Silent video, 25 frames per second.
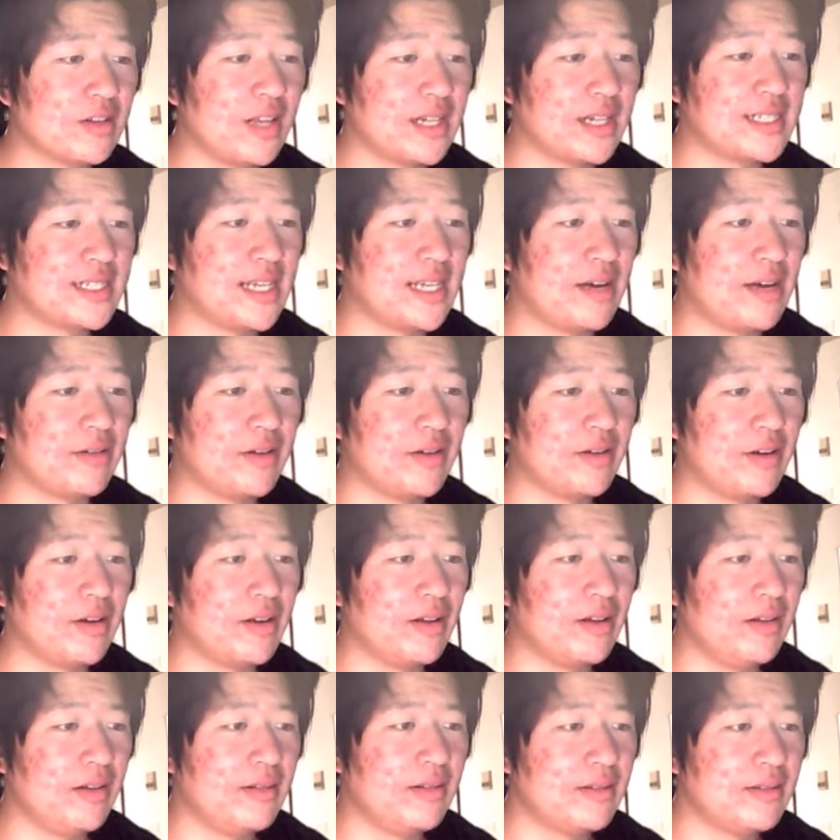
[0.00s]
like Town
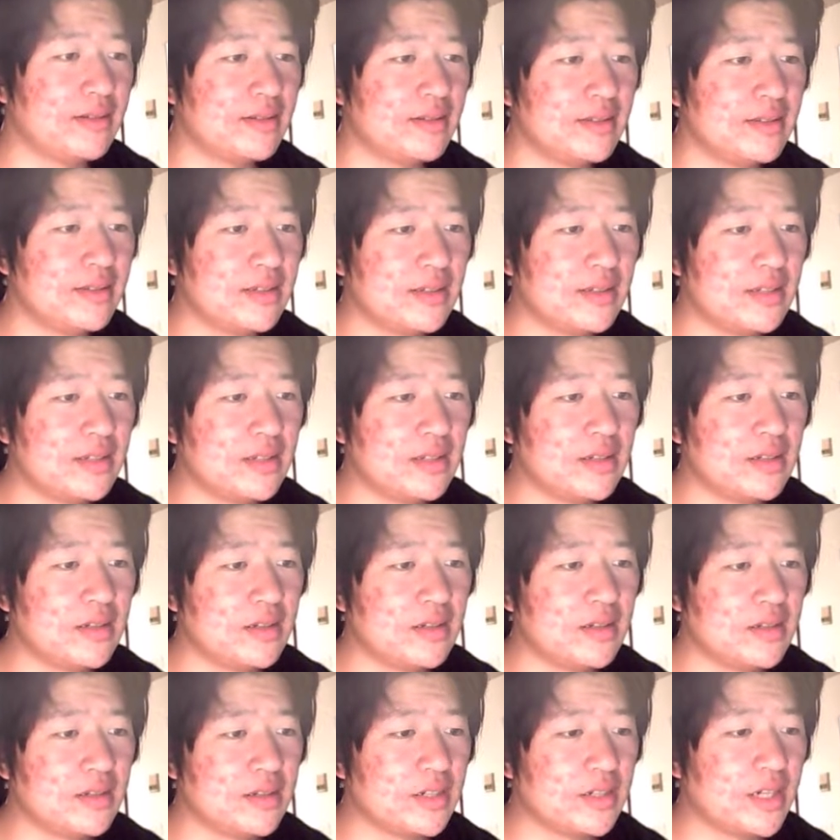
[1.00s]
Hall.
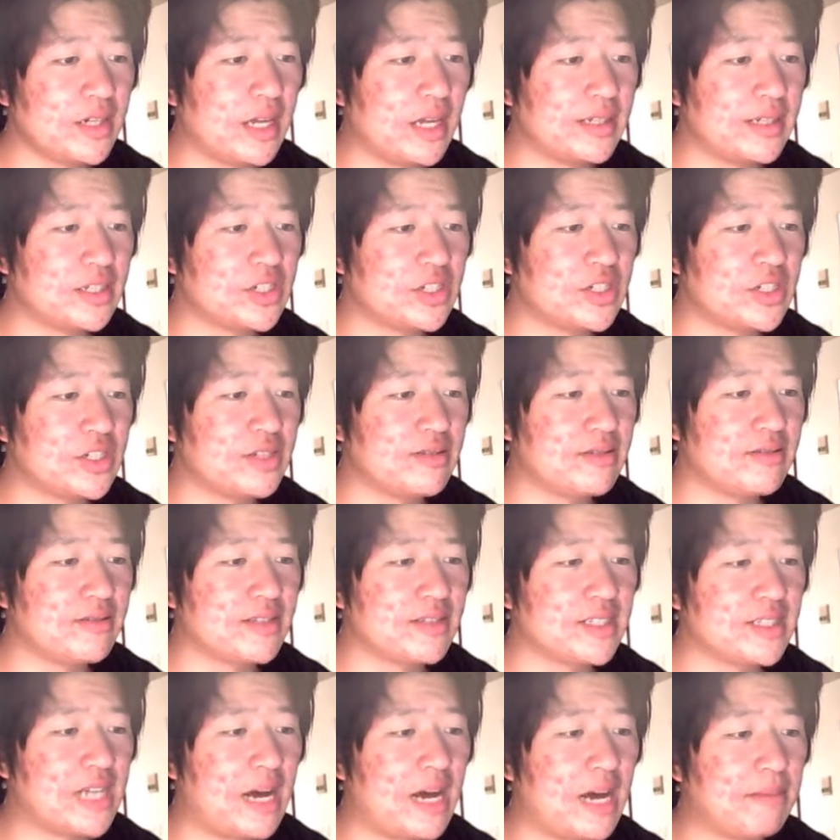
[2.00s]
I need to
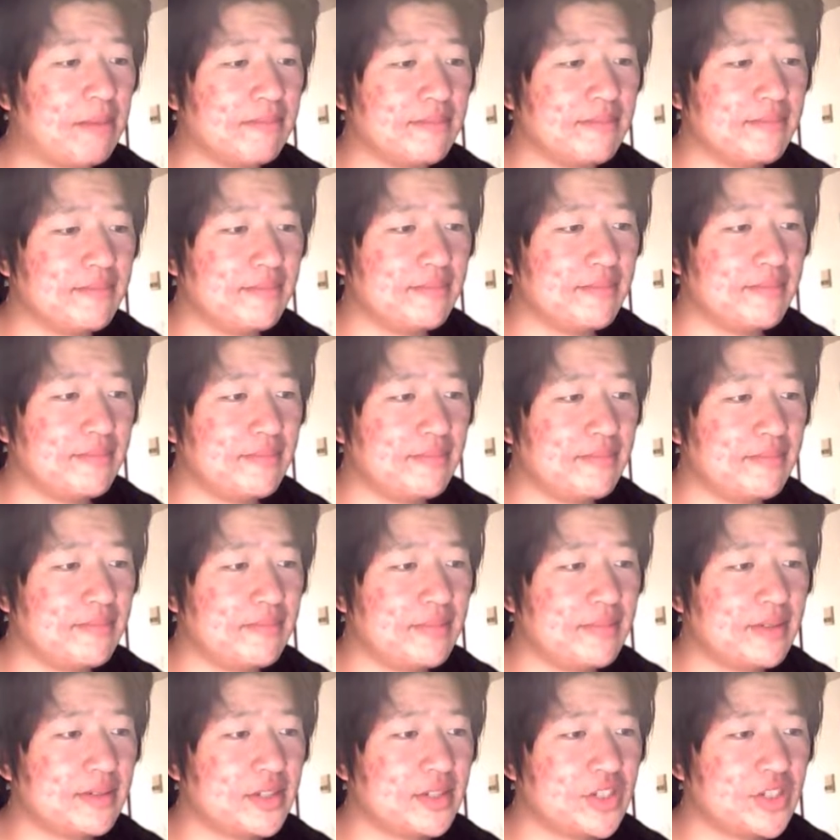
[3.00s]
stop.
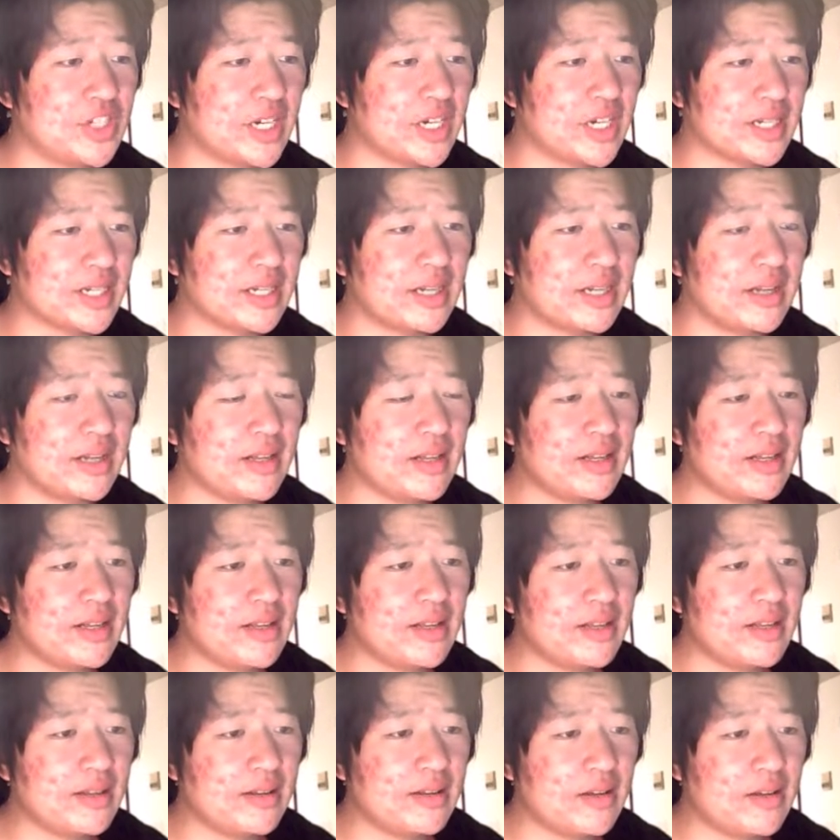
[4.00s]
Check.
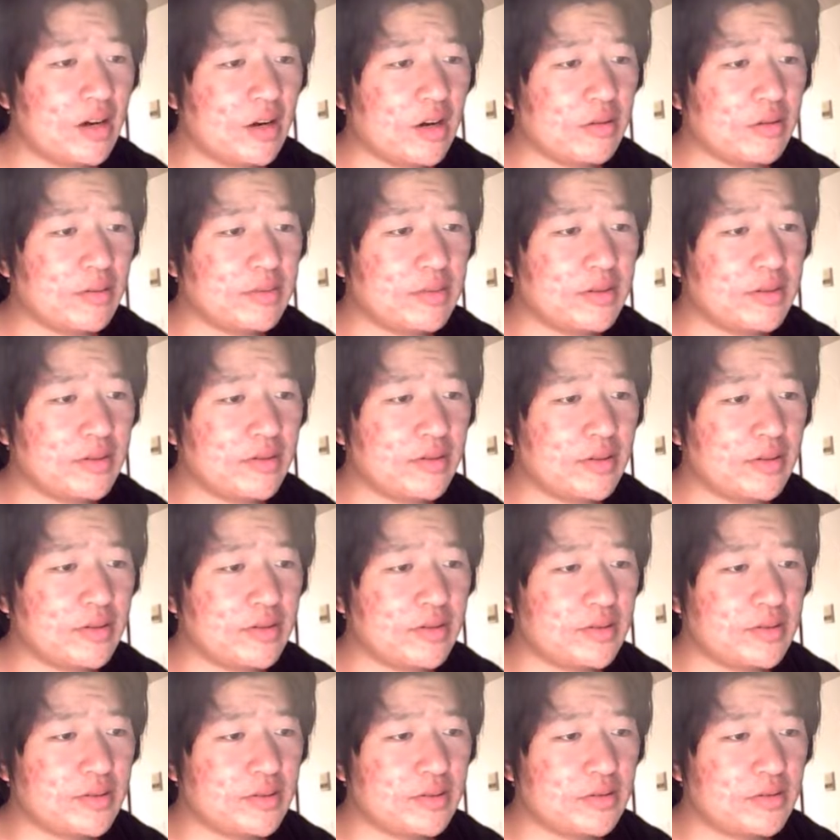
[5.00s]
Our rooms
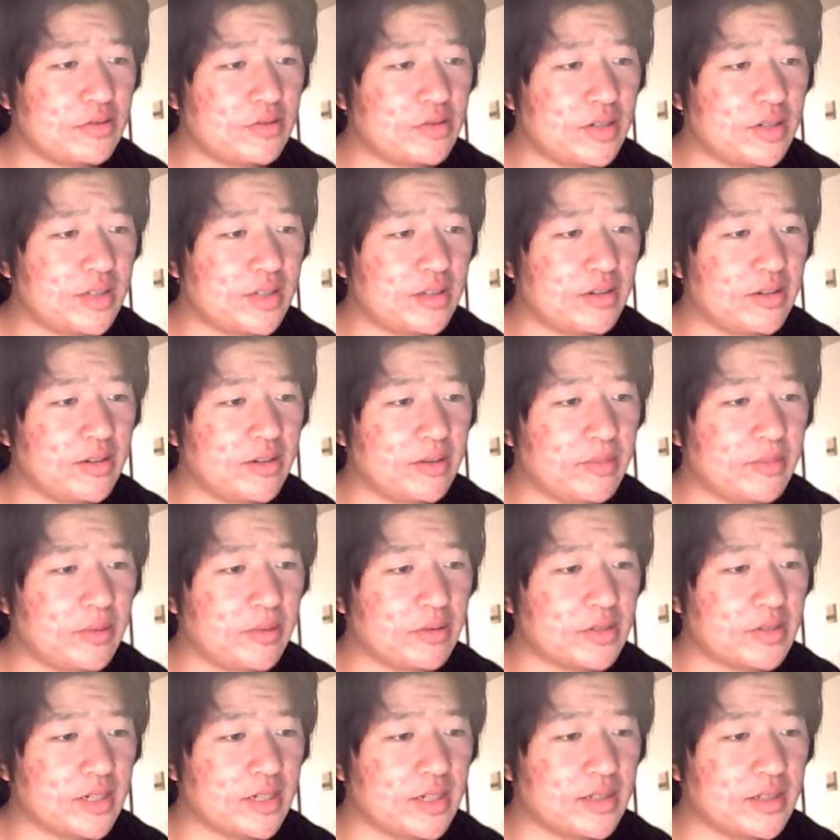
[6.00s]
are checking the
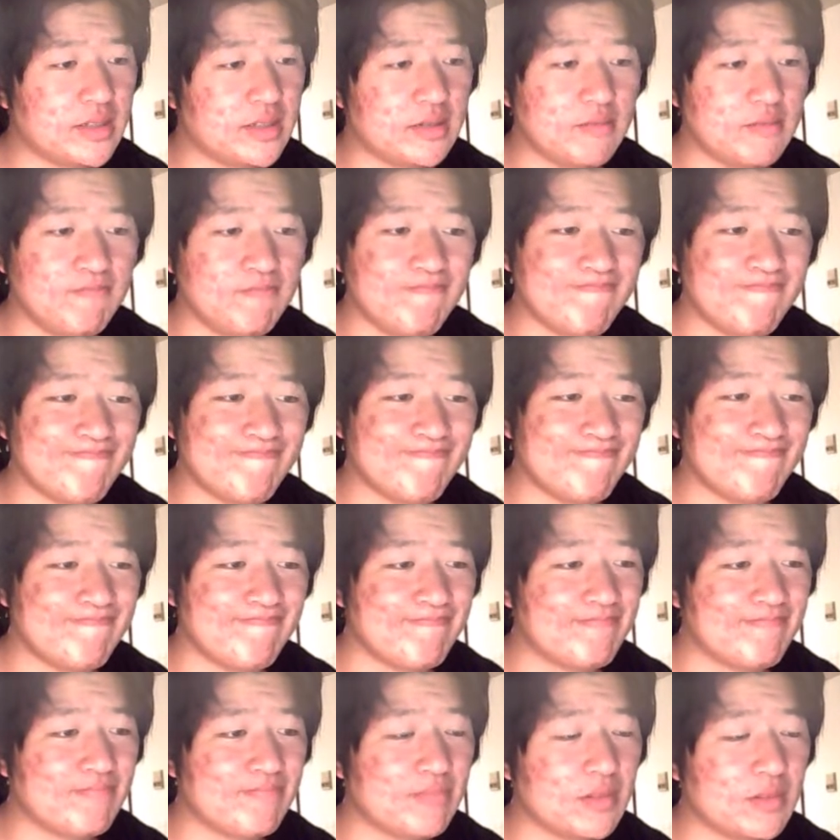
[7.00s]
most nice.
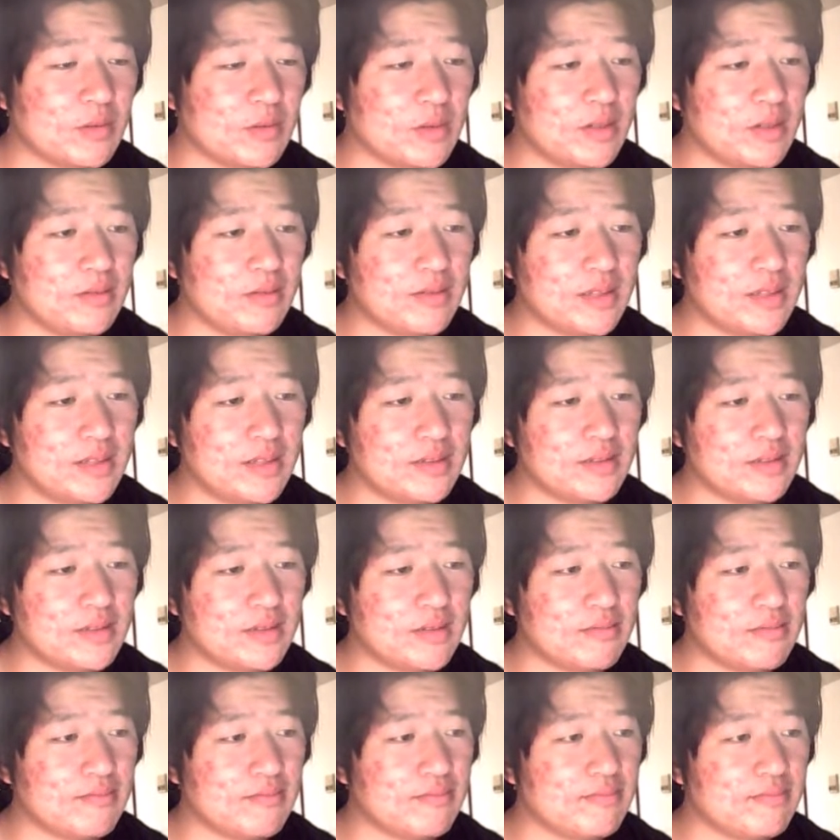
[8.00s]
Hmm. Well, it's
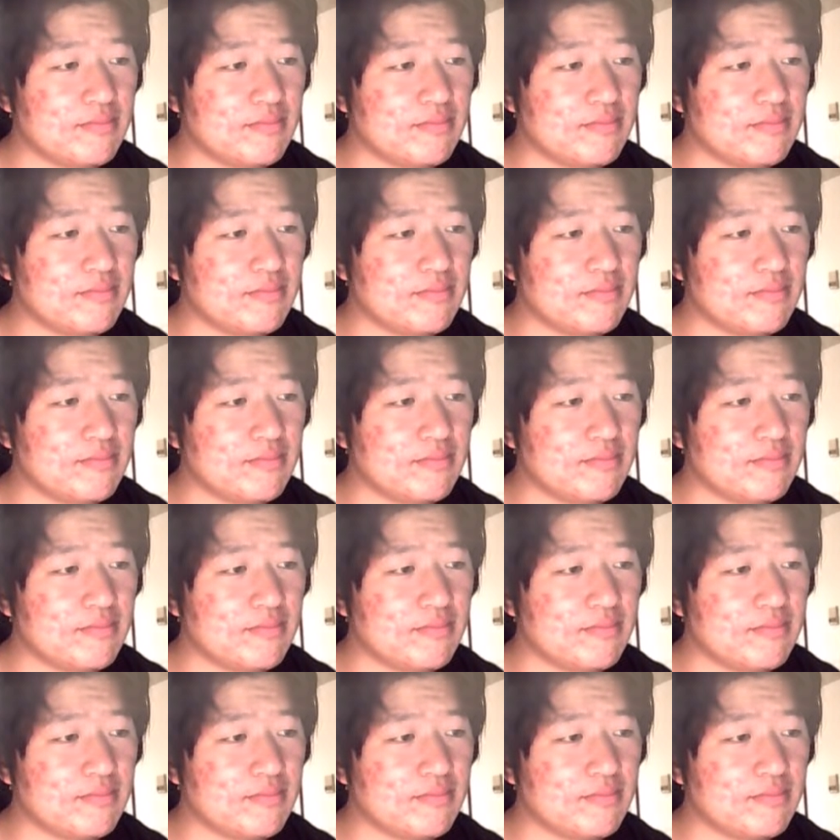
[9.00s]
a